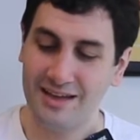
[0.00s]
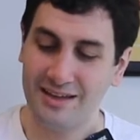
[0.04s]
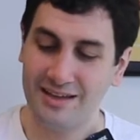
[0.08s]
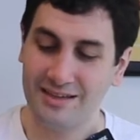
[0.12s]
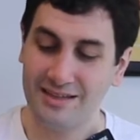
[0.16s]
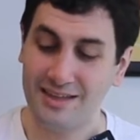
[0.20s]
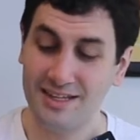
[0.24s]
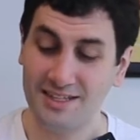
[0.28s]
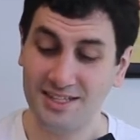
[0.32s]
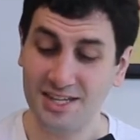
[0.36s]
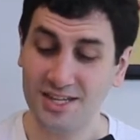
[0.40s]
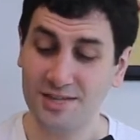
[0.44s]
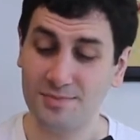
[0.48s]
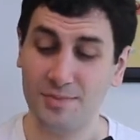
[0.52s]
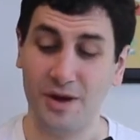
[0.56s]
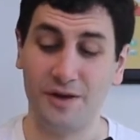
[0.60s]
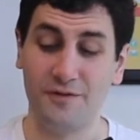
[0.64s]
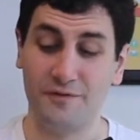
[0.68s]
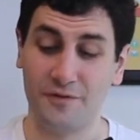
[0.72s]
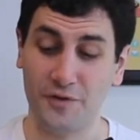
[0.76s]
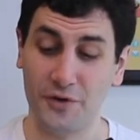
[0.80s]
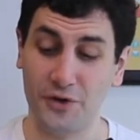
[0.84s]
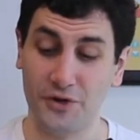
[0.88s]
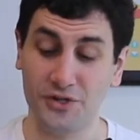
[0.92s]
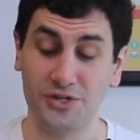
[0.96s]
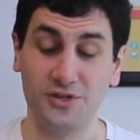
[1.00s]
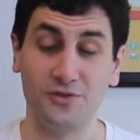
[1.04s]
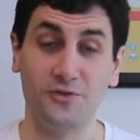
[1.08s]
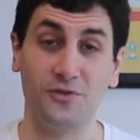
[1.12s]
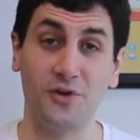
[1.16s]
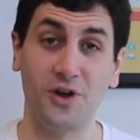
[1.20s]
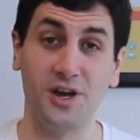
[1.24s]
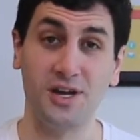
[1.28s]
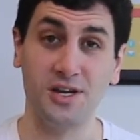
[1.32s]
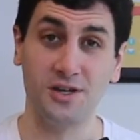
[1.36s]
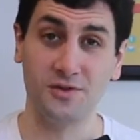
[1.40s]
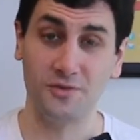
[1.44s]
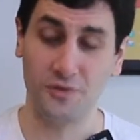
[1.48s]
This is my first
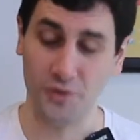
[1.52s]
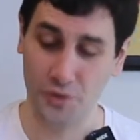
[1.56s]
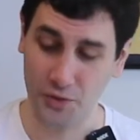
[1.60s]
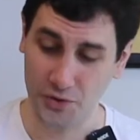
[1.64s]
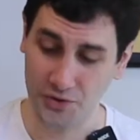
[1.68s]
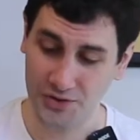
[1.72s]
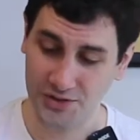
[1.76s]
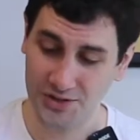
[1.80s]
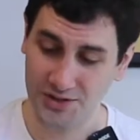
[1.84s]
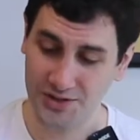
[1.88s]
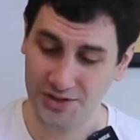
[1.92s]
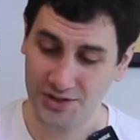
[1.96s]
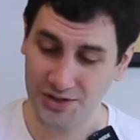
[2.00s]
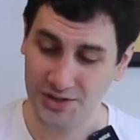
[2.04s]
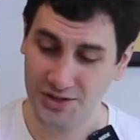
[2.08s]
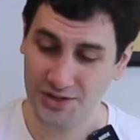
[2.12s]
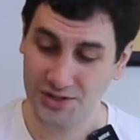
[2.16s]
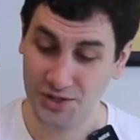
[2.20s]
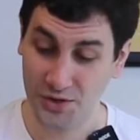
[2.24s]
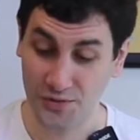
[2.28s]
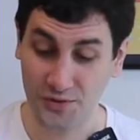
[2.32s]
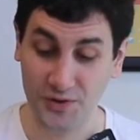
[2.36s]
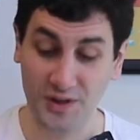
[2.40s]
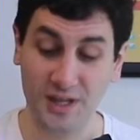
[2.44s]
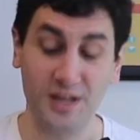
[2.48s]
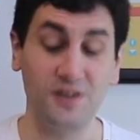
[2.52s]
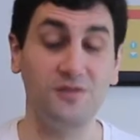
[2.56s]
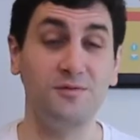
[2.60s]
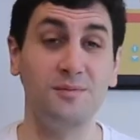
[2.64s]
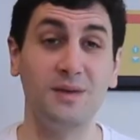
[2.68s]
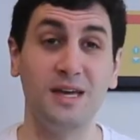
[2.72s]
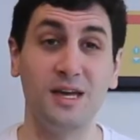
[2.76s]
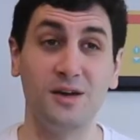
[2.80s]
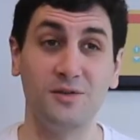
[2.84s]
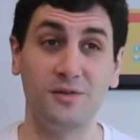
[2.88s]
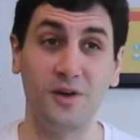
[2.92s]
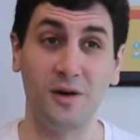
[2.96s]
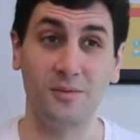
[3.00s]
friend divorce, so forgive
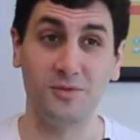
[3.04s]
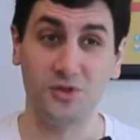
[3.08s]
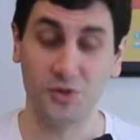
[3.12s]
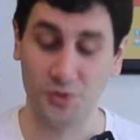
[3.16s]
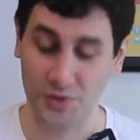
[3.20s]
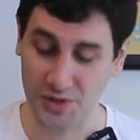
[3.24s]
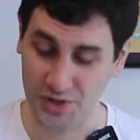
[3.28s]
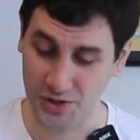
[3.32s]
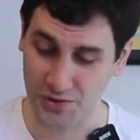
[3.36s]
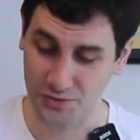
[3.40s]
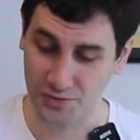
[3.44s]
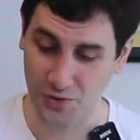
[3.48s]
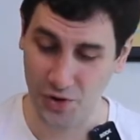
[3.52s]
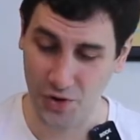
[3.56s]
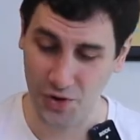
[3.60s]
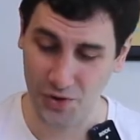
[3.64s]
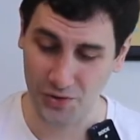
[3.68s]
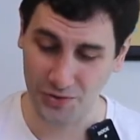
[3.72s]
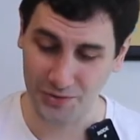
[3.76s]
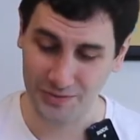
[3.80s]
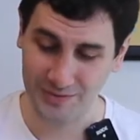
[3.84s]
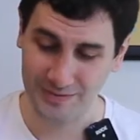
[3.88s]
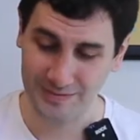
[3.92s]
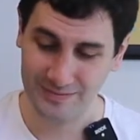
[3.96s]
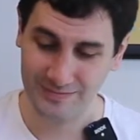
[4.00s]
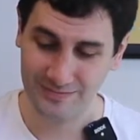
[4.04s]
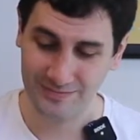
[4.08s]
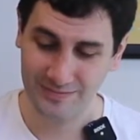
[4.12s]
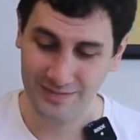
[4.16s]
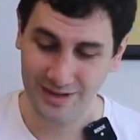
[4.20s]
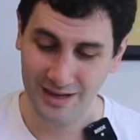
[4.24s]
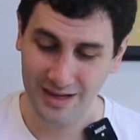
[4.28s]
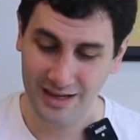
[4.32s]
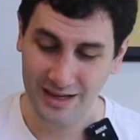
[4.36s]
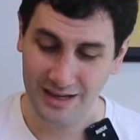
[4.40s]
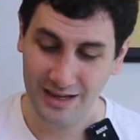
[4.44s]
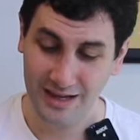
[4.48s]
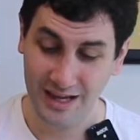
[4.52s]
me if I'm doing it wrong.
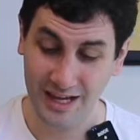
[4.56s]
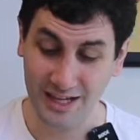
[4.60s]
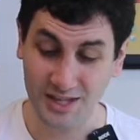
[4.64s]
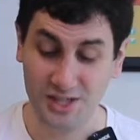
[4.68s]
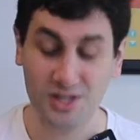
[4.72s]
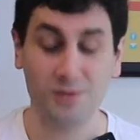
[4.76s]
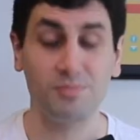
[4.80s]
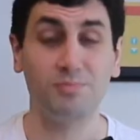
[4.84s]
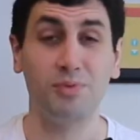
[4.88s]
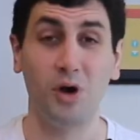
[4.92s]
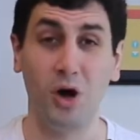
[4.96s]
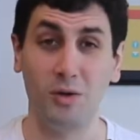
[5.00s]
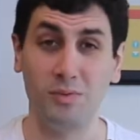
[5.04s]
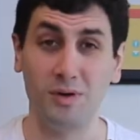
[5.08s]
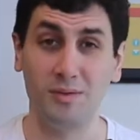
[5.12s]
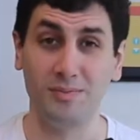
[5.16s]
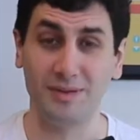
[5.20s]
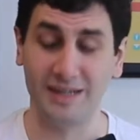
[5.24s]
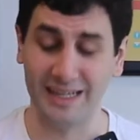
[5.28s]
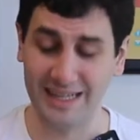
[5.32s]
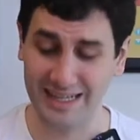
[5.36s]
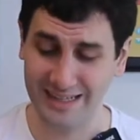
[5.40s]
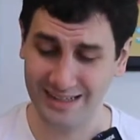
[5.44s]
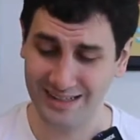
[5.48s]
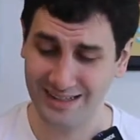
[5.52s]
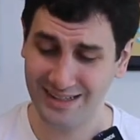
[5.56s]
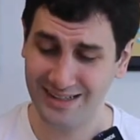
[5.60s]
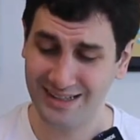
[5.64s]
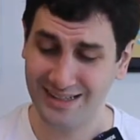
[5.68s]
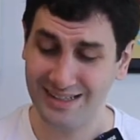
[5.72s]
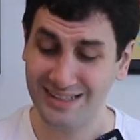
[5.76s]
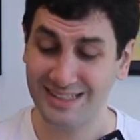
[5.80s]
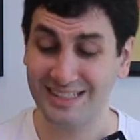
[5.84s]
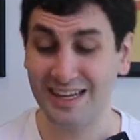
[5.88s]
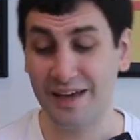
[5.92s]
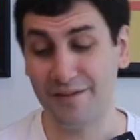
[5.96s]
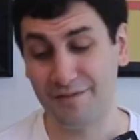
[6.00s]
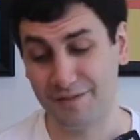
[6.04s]
It's probably,
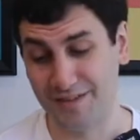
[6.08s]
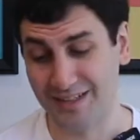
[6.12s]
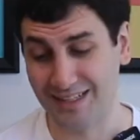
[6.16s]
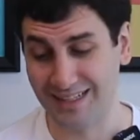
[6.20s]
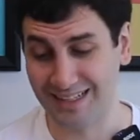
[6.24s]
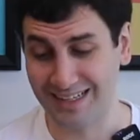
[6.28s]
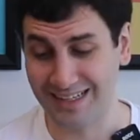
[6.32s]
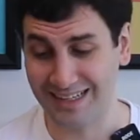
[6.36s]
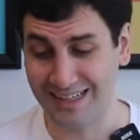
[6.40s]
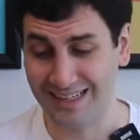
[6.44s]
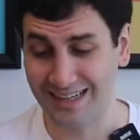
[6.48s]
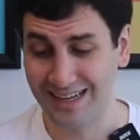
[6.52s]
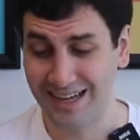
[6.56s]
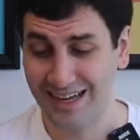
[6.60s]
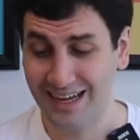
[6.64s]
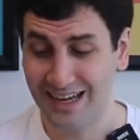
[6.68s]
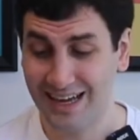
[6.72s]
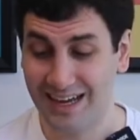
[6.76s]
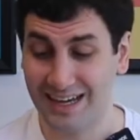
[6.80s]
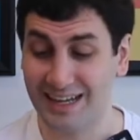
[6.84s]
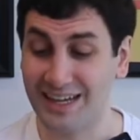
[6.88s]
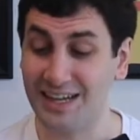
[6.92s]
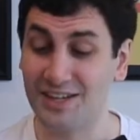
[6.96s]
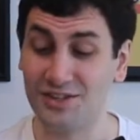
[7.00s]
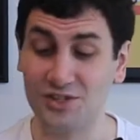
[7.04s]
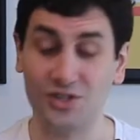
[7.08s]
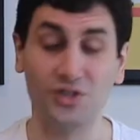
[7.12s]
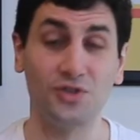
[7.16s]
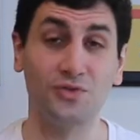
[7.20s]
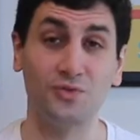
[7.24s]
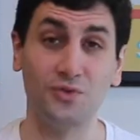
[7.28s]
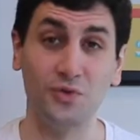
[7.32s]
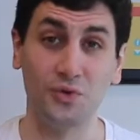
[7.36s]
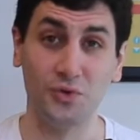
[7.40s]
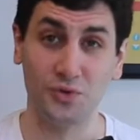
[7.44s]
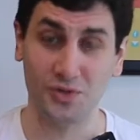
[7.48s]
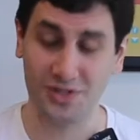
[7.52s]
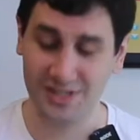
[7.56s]
definitely, against the
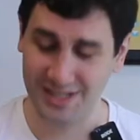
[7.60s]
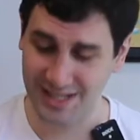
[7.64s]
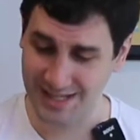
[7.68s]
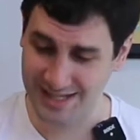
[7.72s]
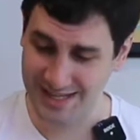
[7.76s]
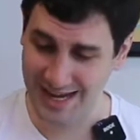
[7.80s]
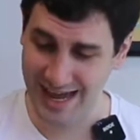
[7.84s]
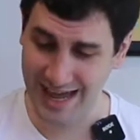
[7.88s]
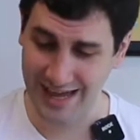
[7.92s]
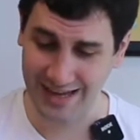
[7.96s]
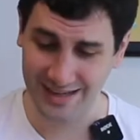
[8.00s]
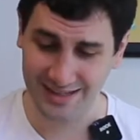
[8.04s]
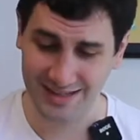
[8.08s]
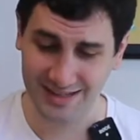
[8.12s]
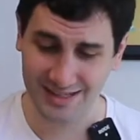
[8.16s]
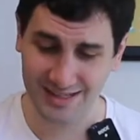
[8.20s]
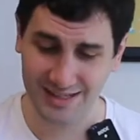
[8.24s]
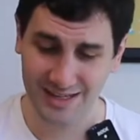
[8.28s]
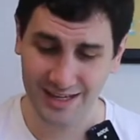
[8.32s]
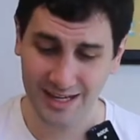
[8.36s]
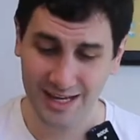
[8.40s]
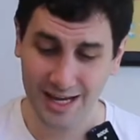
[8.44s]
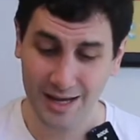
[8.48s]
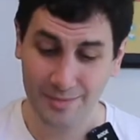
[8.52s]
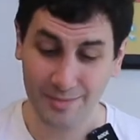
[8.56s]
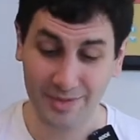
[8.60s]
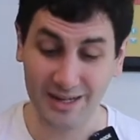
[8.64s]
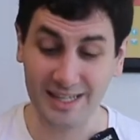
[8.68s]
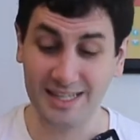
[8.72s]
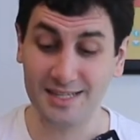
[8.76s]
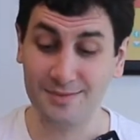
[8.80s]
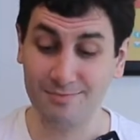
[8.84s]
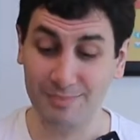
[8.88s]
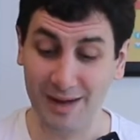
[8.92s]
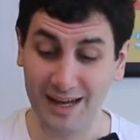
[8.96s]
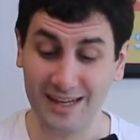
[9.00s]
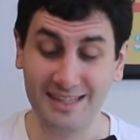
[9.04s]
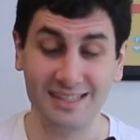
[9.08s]
rules to text, but it's
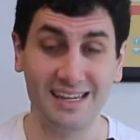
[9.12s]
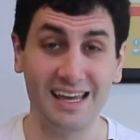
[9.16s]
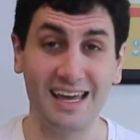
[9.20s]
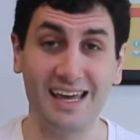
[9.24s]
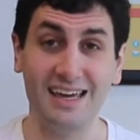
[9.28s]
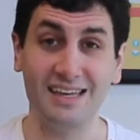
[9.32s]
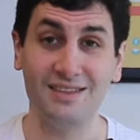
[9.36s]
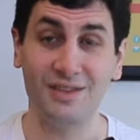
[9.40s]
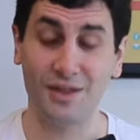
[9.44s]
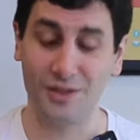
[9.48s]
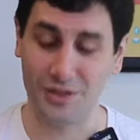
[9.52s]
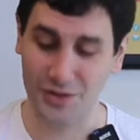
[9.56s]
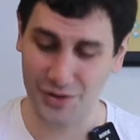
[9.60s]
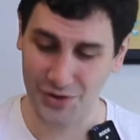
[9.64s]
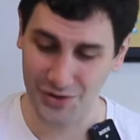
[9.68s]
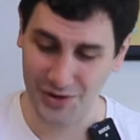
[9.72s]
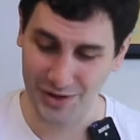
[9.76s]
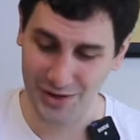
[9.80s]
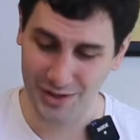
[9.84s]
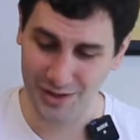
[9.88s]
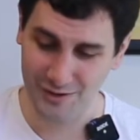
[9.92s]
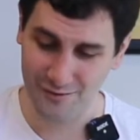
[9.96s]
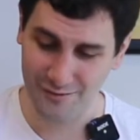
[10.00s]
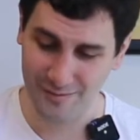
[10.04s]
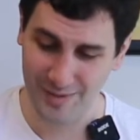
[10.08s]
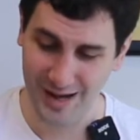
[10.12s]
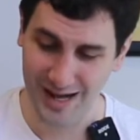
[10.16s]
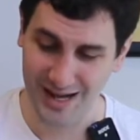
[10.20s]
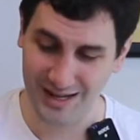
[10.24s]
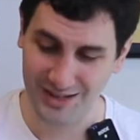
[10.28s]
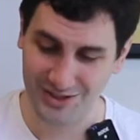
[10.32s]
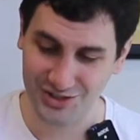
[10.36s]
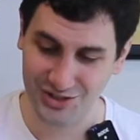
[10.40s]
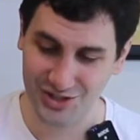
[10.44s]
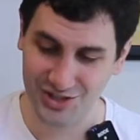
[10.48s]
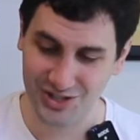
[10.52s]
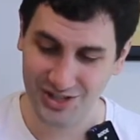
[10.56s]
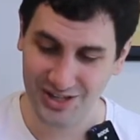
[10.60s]
Monday, the 30th of
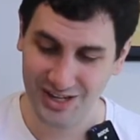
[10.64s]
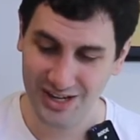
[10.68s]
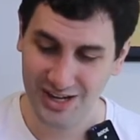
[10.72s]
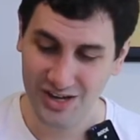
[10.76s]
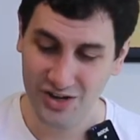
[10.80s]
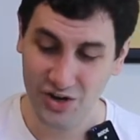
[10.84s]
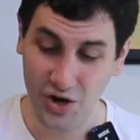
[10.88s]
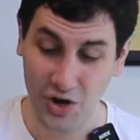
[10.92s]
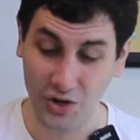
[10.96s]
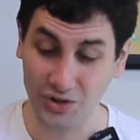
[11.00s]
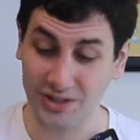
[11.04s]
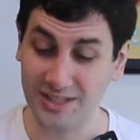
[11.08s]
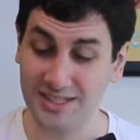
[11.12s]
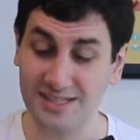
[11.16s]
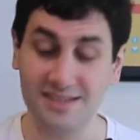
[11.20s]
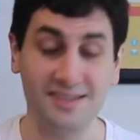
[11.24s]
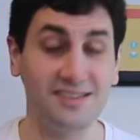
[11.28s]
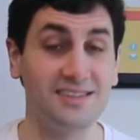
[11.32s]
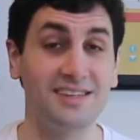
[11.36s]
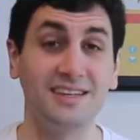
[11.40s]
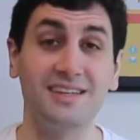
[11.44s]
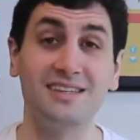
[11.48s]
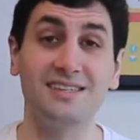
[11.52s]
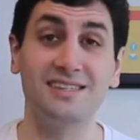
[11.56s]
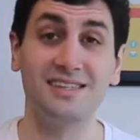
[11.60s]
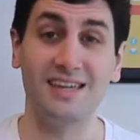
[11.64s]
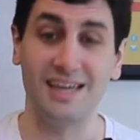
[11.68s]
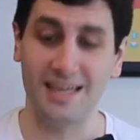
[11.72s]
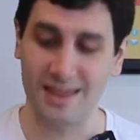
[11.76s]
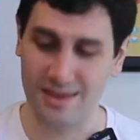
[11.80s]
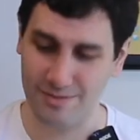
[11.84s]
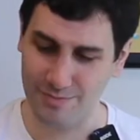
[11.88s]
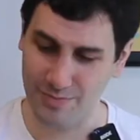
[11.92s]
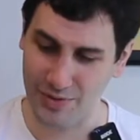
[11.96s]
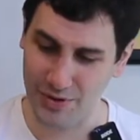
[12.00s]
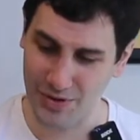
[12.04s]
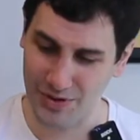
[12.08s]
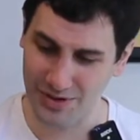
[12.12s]
March, Ollie's 16th
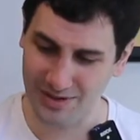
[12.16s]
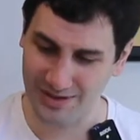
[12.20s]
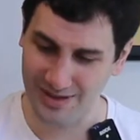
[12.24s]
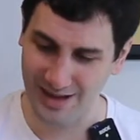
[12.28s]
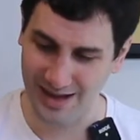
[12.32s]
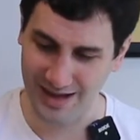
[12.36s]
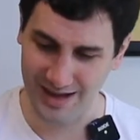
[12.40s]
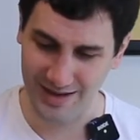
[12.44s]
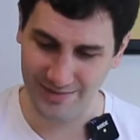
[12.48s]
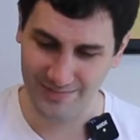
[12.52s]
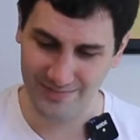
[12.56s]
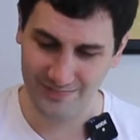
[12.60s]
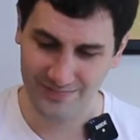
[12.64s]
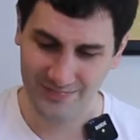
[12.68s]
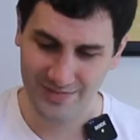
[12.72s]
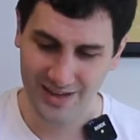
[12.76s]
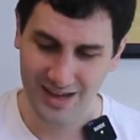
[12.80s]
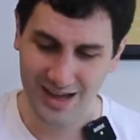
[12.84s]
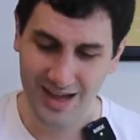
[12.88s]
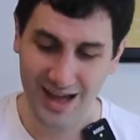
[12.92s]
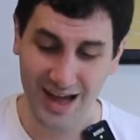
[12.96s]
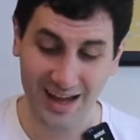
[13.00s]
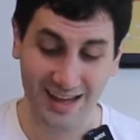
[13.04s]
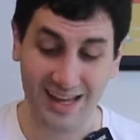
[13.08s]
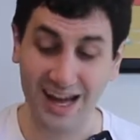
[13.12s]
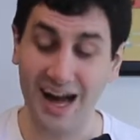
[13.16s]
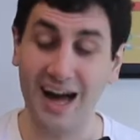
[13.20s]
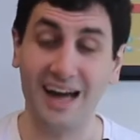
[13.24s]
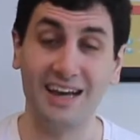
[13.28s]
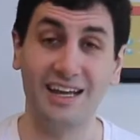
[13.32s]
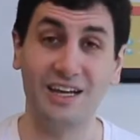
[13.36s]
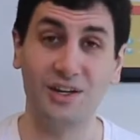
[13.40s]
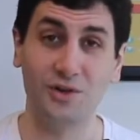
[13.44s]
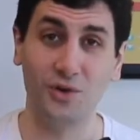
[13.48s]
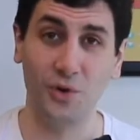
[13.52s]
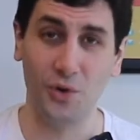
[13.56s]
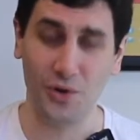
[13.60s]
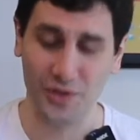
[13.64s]
birthday. I can't
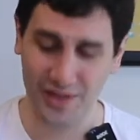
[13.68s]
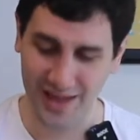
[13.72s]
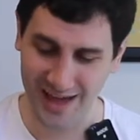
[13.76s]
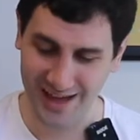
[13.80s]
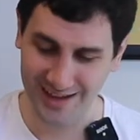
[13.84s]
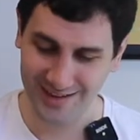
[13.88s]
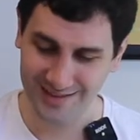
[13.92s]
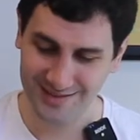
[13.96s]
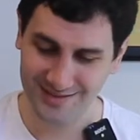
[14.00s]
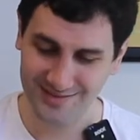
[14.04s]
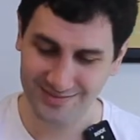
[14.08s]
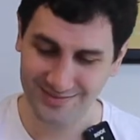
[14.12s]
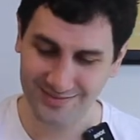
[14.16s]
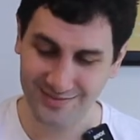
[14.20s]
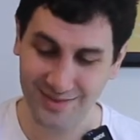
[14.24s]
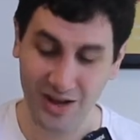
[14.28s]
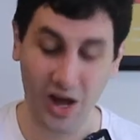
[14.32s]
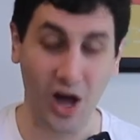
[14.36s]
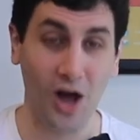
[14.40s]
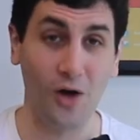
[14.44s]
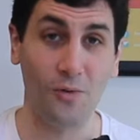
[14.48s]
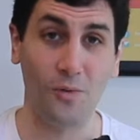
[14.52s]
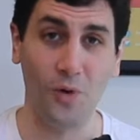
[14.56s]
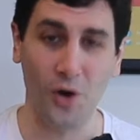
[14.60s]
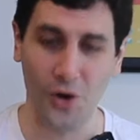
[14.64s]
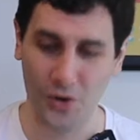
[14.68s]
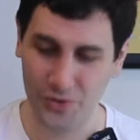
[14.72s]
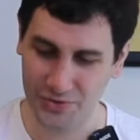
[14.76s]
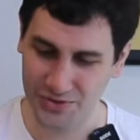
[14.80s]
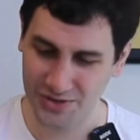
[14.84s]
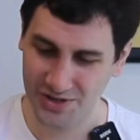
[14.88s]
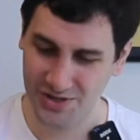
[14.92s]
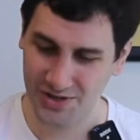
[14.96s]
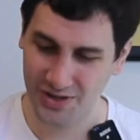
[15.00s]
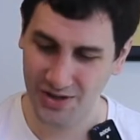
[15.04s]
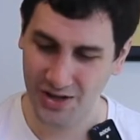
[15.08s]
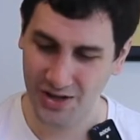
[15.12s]
ignore that. I won't.